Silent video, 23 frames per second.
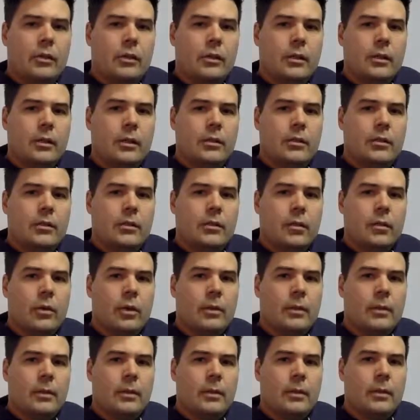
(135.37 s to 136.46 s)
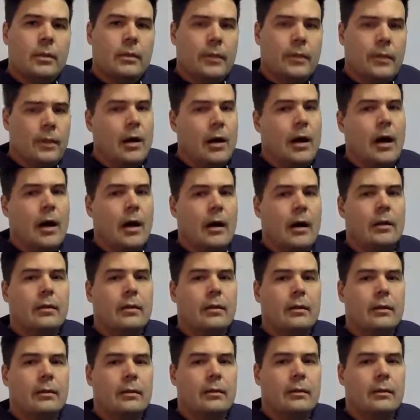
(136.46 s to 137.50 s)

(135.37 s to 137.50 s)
is your belief in God.